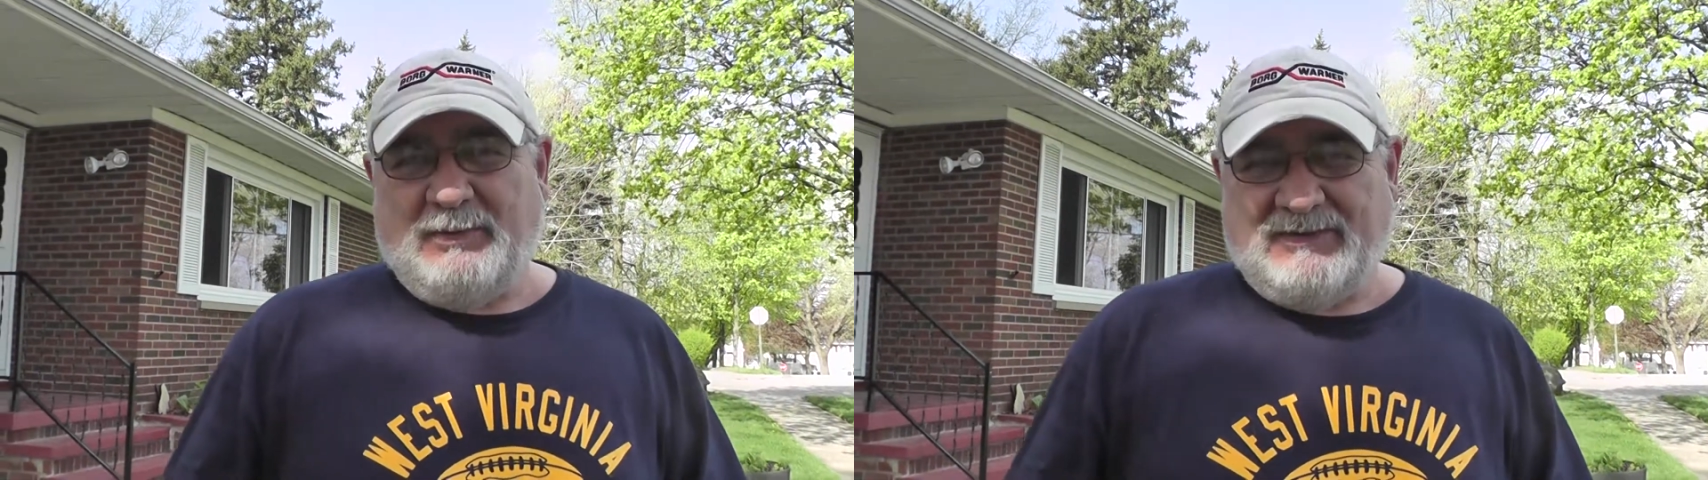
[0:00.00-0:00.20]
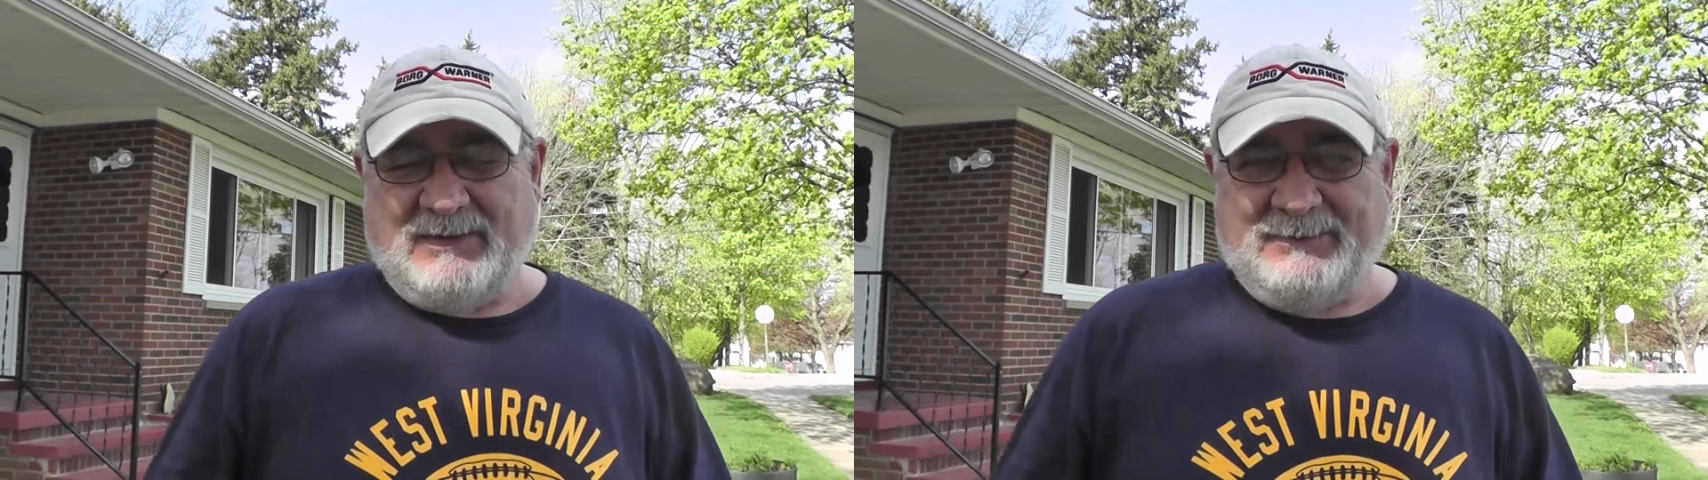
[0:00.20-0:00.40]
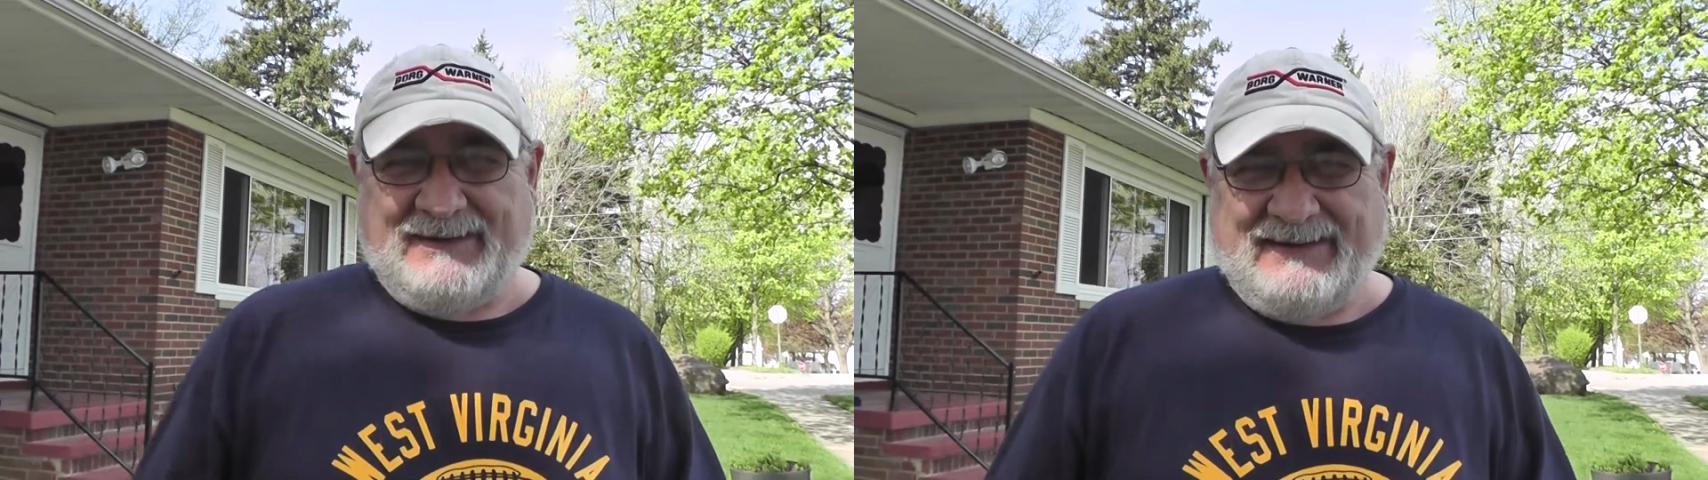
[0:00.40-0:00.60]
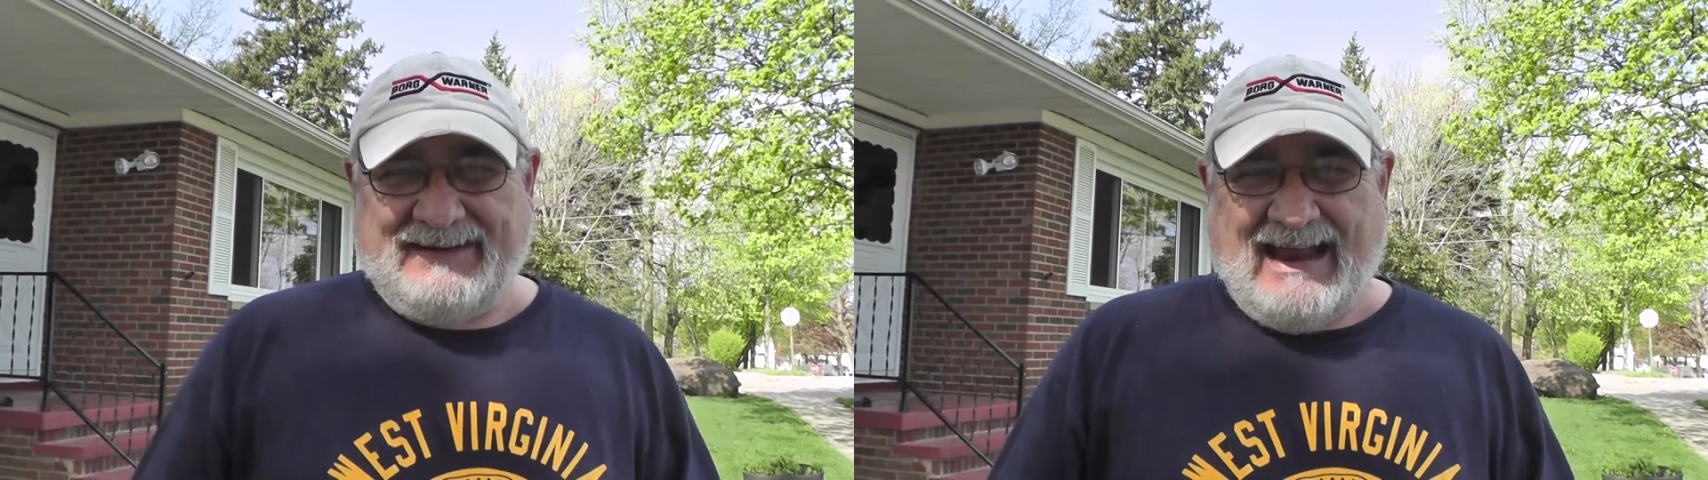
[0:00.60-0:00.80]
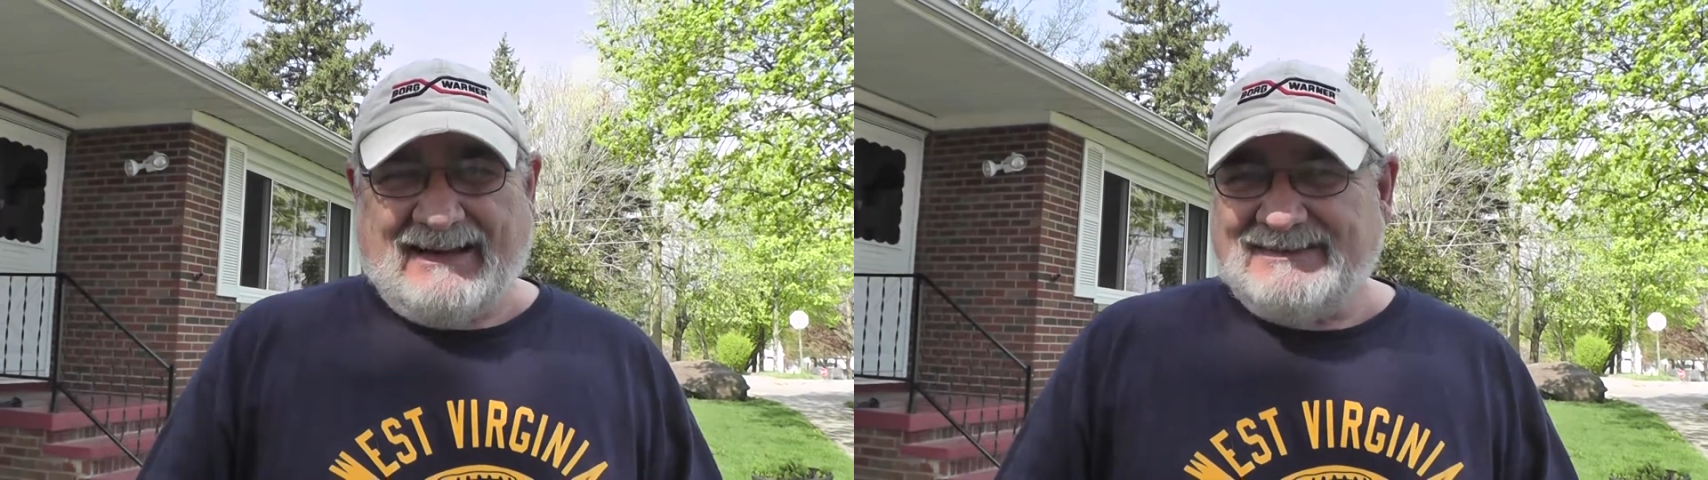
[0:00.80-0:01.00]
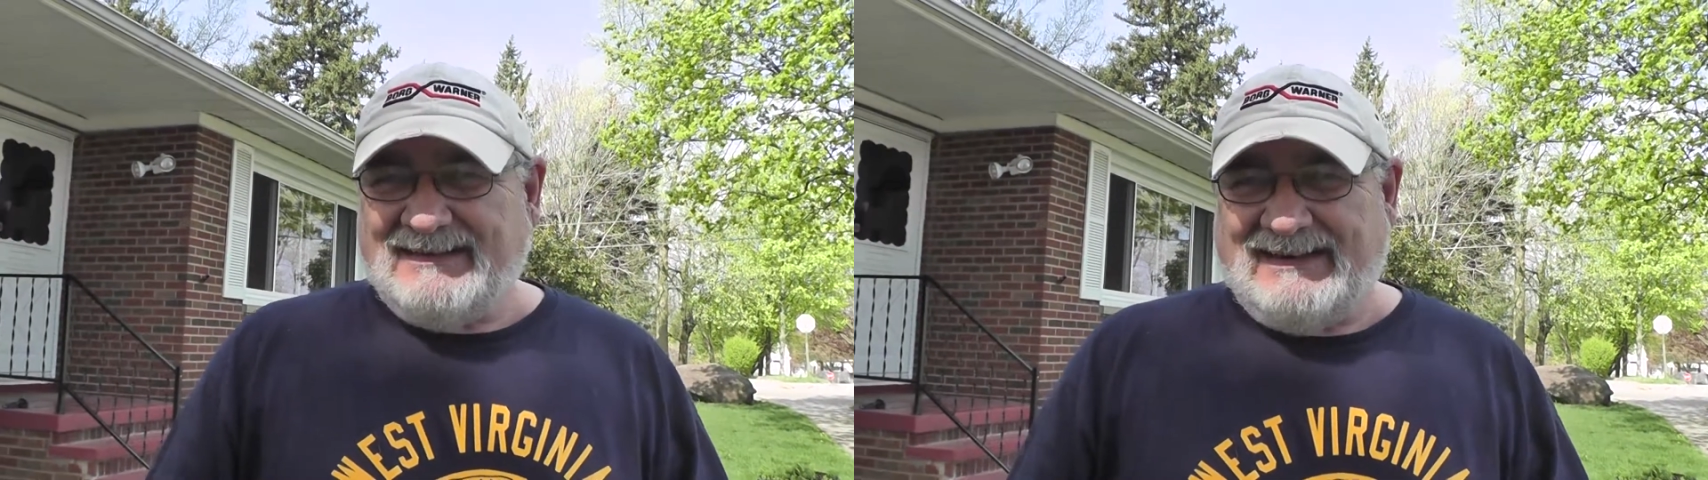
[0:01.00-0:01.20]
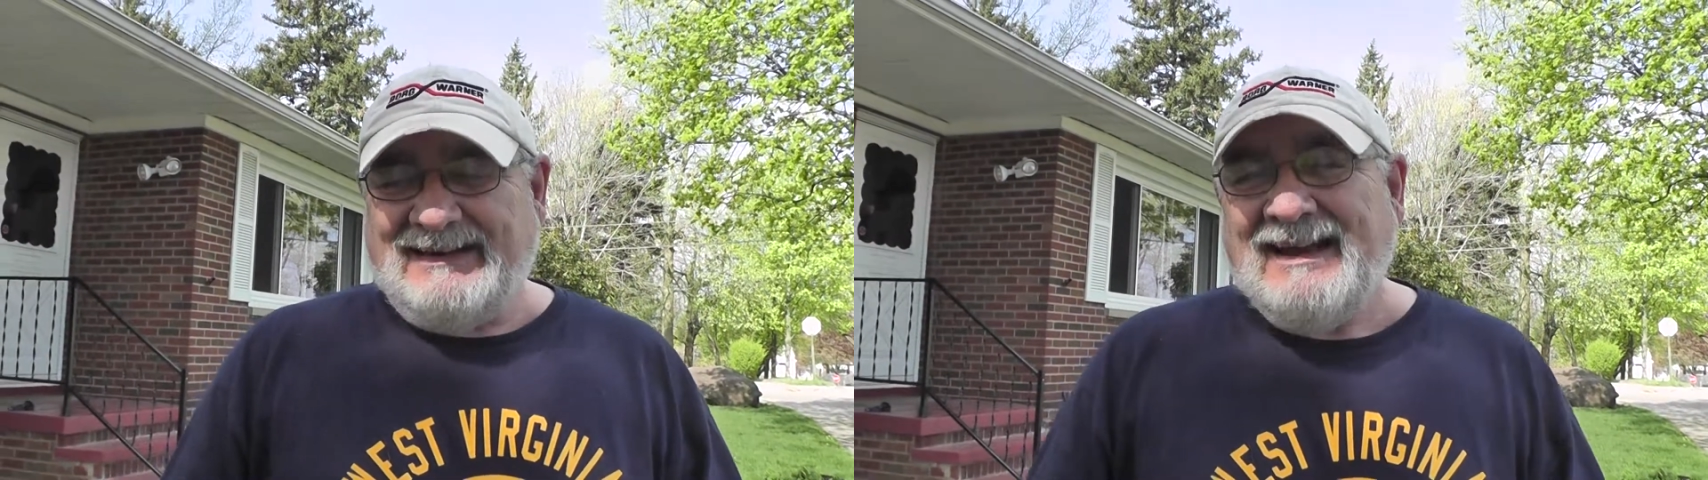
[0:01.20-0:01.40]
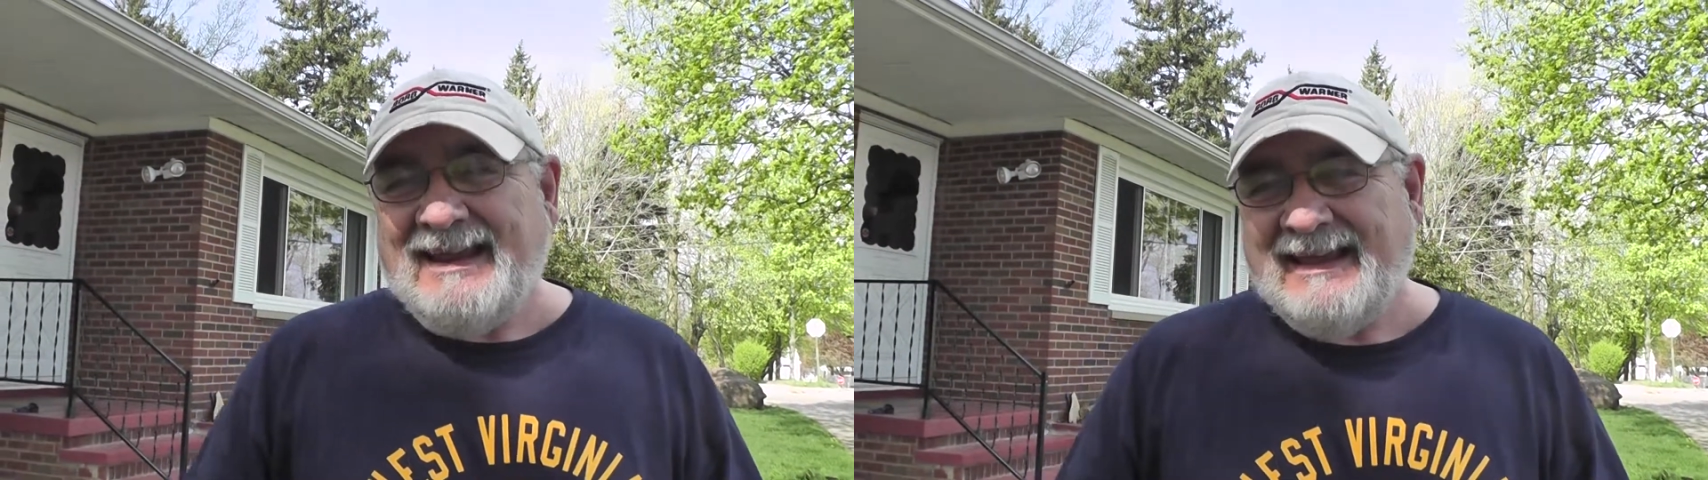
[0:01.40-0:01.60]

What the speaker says: to put something in the gasoline.